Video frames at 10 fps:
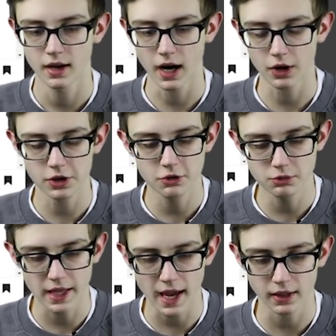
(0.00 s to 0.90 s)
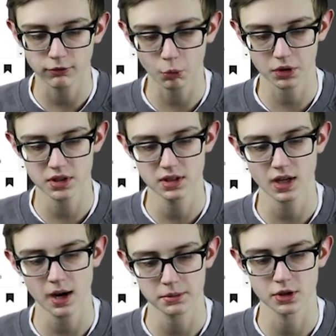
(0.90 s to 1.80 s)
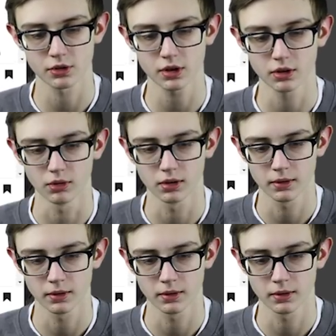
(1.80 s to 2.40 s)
How do you yank 14 times in a row?